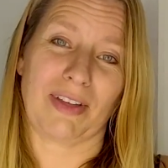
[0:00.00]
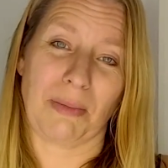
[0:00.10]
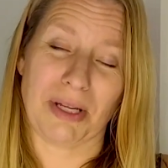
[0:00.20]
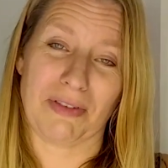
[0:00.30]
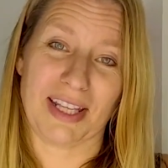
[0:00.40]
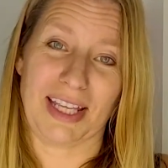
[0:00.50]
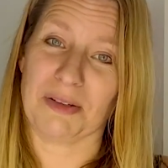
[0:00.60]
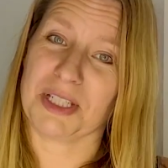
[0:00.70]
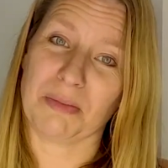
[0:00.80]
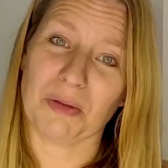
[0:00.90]
kept everything
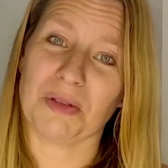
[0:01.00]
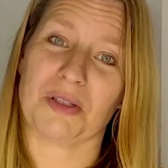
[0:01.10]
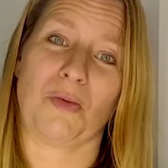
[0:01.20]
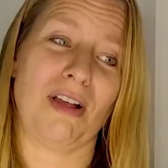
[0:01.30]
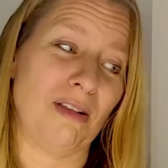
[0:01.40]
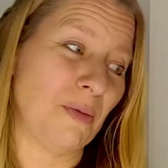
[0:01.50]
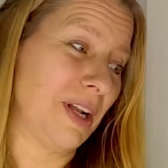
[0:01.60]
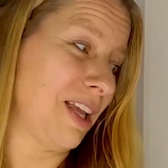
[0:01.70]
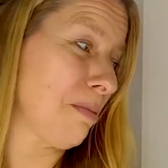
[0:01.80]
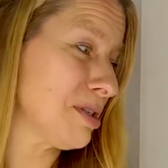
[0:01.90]
else simple as well when
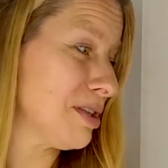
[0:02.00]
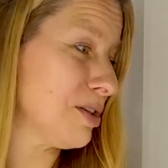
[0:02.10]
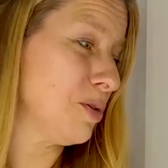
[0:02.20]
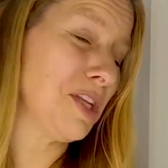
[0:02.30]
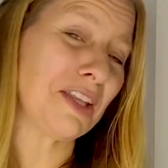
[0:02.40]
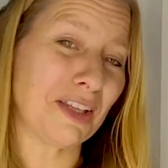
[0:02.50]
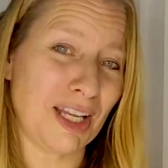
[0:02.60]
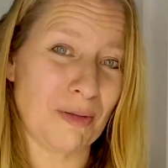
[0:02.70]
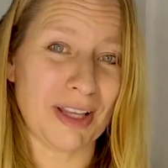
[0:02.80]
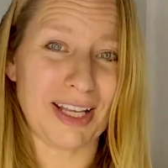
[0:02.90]
it comes to the
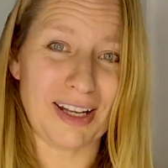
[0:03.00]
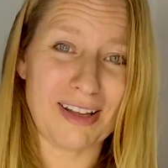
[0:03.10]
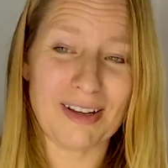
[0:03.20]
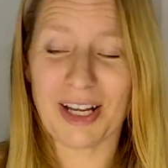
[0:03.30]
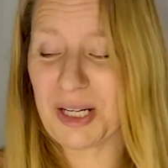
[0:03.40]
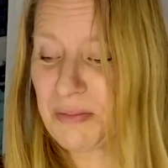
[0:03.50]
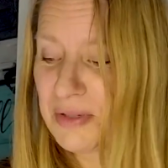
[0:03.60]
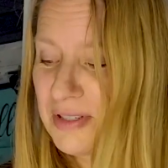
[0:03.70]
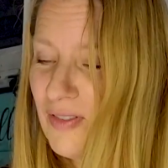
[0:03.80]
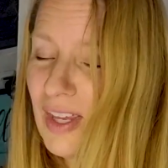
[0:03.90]
utility related
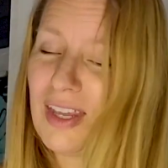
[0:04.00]
items.